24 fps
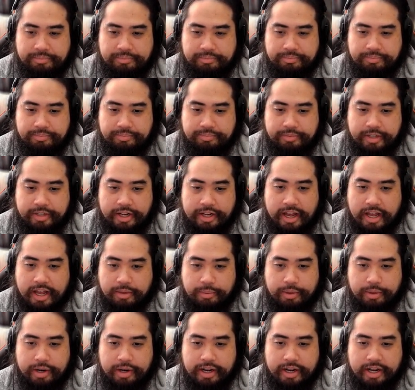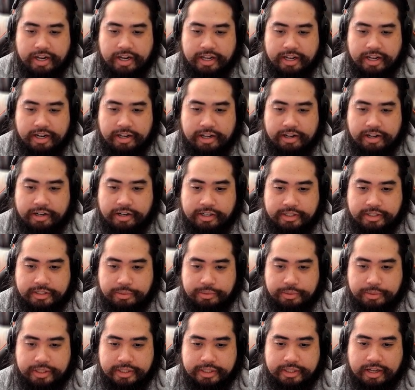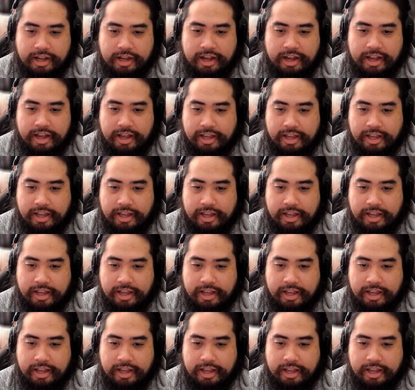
Yeah, we're not getting any guts, which is kind